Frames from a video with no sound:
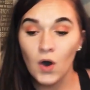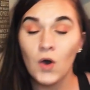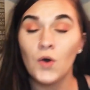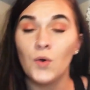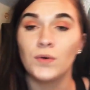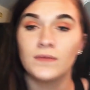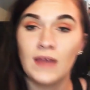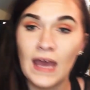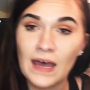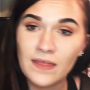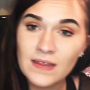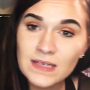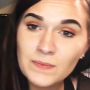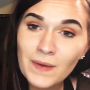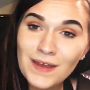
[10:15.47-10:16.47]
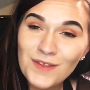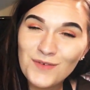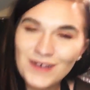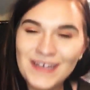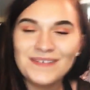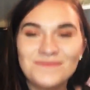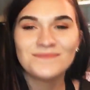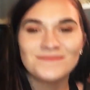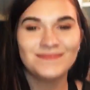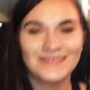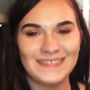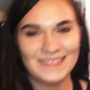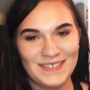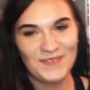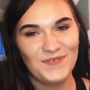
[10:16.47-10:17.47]
Oh yeah, this, by the way,
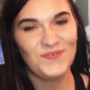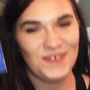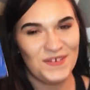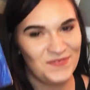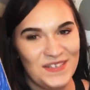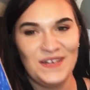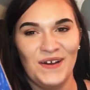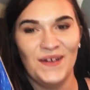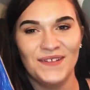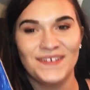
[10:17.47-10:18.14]
$50. $50